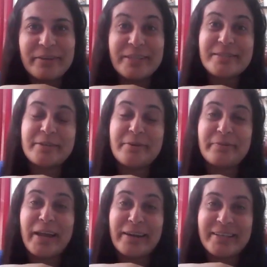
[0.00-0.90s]
Instead
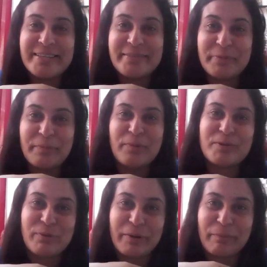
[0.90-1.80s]
of candies, the
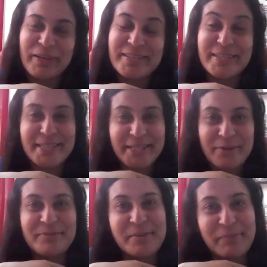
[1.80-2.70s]
books were replaced.
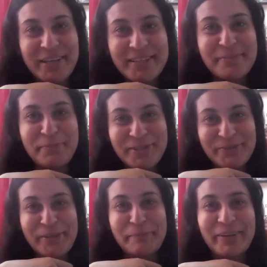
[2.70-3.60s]
Instead of siblings, the
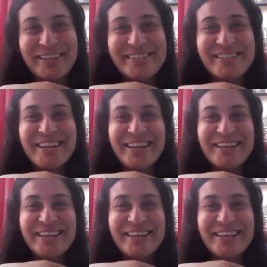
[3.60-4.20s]
books were replaced.